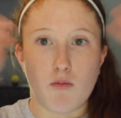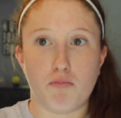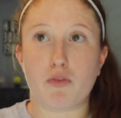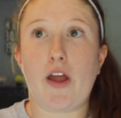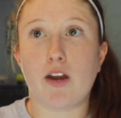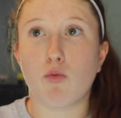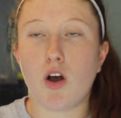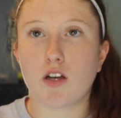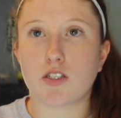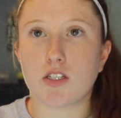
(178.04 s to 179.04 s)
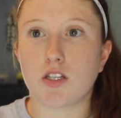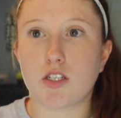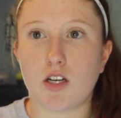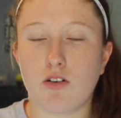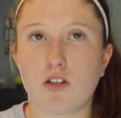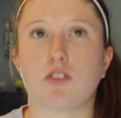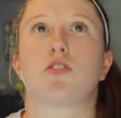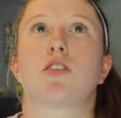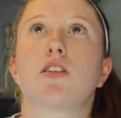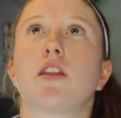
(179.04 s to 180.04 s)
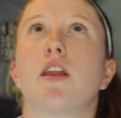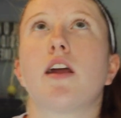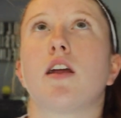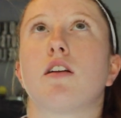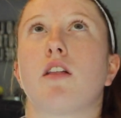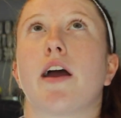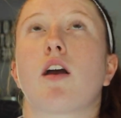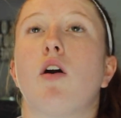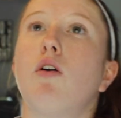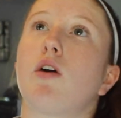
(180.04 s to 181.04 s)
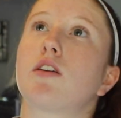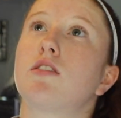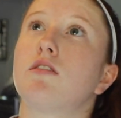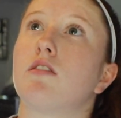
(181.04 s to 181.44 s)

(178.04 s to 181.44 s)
brainwashed in the shower because you're sitting there and you're like, oh, I should